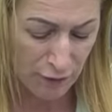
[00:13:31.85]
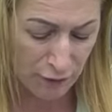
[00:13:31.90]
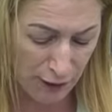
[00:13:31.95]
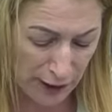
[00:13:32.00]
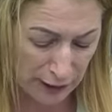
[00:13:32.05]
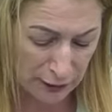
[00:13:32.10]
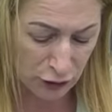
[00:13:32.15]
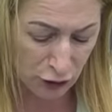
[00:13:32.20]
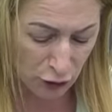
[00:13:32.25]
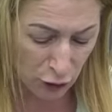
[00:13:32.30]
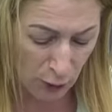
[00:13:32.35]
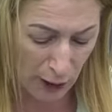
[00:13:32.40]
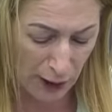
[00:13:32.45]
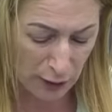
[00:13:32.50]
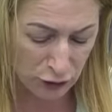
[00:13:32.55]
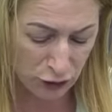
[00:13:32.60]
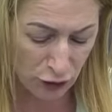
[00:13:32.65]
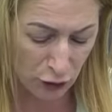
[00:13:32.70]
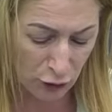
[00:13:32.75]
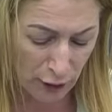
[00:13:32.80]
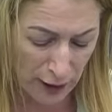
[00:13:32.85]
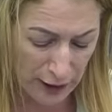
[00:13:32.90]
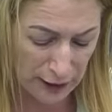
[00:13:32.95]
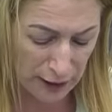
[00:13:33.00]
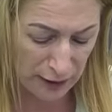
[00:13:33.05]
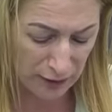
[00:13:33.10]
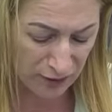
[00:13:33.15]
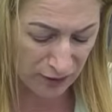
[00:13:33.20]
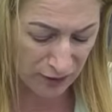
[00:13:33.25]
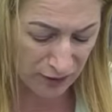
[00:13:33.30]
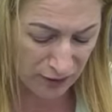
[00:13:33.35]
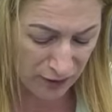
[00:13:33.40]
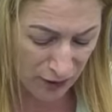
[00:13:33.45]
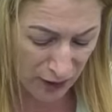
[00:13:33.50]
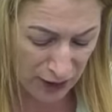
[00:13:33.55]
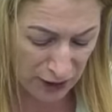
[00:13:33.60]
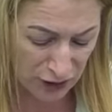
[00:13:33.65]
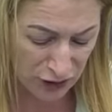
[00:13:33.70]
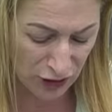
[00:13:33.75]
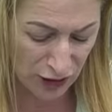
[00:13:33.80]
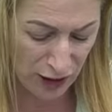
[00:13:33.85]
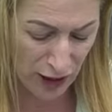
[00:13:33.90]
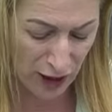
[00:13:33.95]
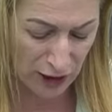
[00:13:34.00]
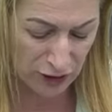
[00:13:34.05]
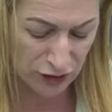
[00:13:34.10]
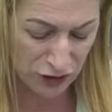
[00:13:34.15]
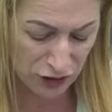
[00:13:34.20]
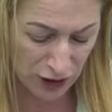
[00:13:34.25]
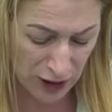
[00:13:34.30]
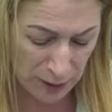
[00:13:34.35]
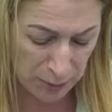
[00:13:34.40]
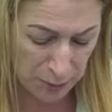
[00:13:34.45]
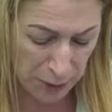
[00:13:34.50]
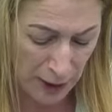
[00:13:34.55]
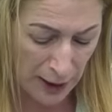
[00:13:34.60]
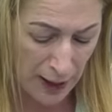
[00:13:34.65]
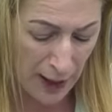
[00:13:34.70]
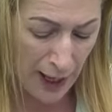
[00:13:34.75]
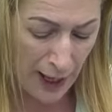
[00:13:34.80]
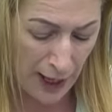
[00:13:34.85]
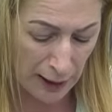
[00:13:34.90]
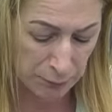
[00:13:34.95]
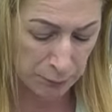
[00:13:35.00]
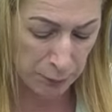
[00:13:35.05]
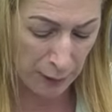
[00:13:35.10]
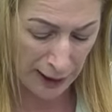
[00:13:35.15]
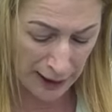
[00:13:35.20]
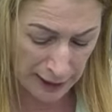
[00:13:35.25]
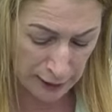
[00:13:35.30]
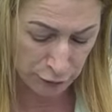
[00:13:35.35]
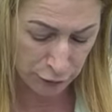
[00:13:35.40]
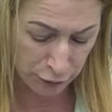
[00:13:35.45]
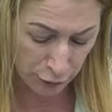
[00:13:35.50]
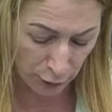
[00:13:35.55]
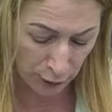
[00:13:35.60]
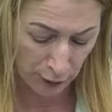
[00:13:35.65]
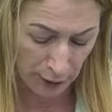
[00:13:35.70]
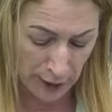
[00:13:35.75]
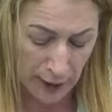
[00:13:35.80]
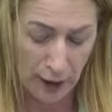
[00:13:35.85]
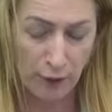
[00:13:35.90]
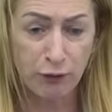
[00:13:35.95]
felt throughout Iranian society are deep and painful.